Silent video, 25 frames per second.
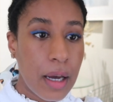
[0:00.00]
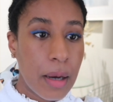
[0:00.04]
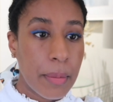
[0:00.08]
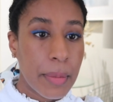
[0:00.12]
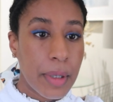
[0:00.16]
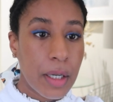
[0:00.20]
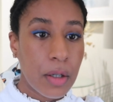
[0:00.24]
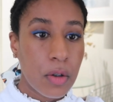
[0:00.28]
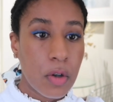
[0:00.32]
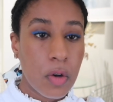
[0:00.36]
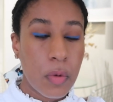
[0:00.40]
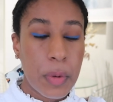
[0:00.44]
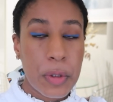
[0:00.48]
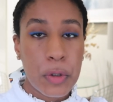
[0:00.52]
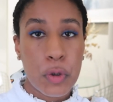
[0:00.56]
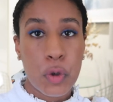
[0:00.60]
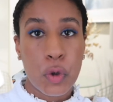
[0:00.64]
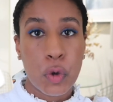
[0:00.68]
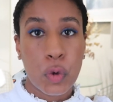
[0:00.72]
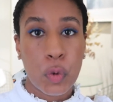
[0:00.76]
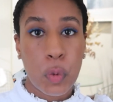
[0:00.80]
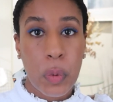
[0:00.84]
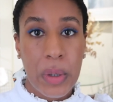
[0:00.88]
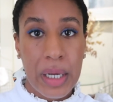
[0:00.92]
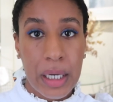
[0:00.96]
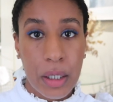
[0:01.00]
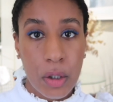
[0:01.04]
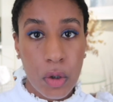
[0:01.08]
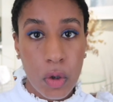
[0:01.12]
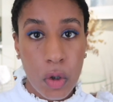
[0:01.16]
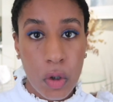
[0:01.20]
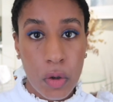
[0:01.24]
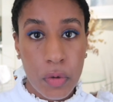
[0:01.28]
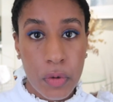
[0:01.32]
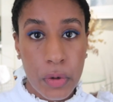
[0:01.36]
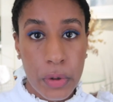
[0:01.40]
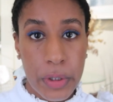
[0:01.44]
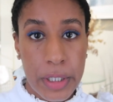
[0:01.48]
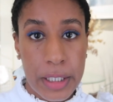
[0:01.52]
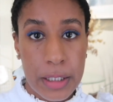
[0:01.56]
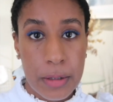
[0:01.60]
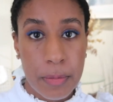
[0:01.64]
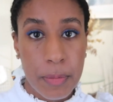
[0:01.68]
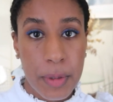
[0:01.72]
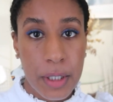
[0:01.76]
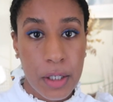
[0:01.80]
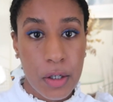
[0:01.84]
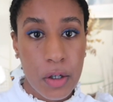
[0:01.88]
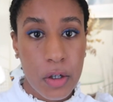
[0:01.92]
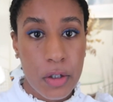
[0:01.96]
I'm not going to dwell over it
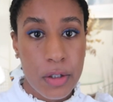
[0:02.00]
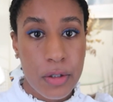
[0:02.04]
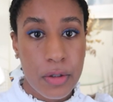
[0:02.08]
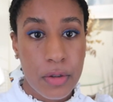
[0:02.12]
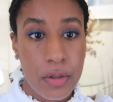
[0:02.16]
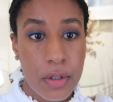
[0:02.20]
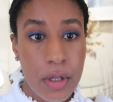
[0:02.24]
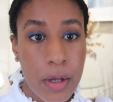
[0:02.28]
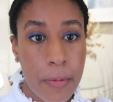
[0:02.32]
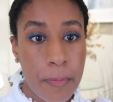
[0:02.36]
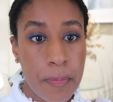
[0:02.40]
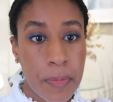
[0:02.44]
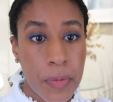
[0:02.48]
because